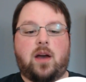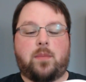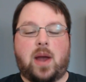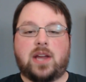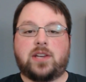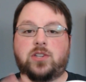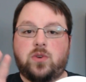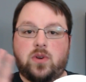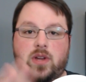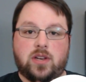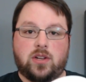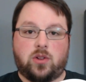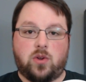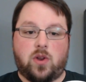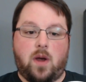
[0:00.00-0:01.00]
I do
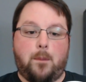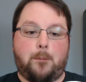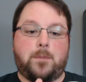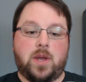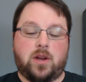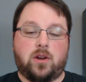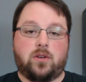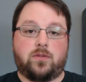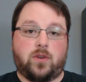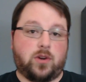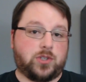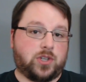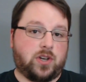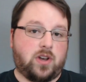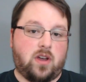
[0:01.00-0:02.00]
include a bigger
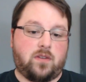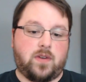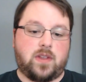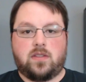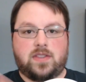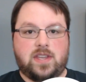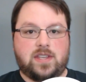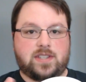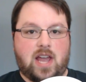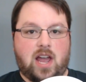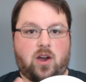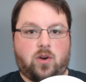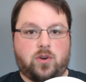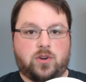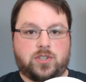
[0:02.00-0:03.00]
version of it. These
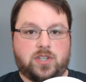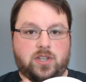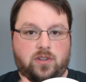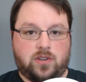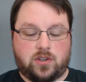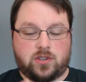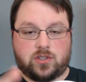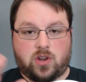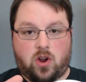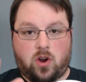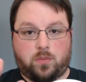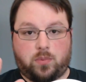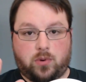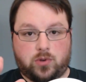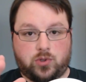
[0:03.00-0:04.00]
outer cylinders
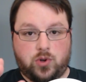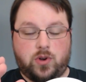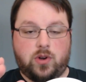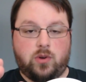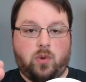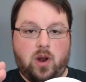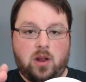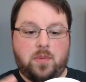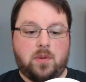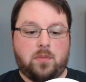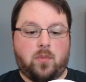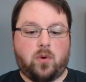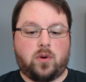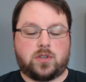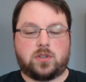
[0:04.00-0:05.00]
are protruded quite a bit
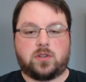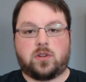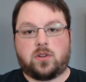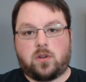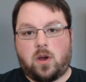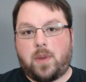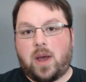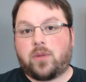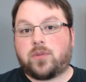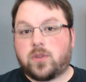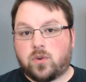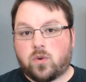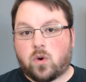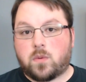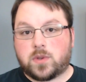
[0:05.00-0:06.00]
more to about the
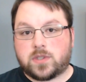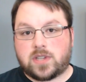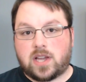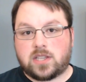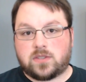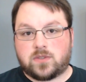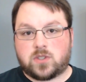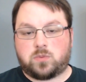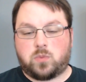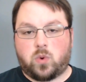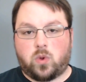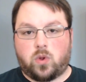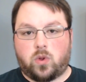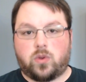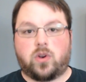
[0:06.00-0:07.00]
normal size of a
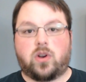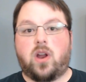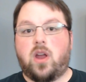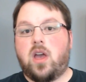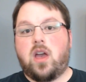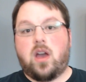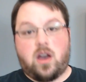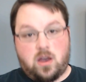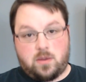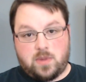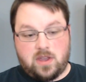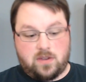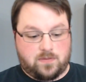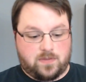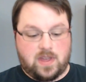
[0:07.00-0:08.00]
spool holder, um,
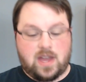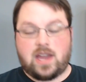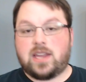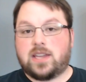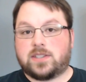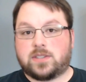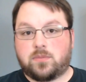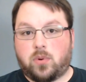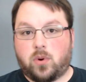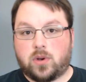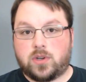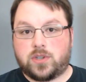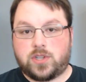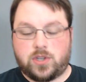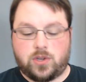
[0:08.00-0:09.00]
if that is
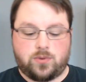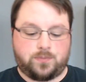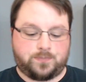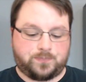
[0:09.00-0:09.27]
important to you.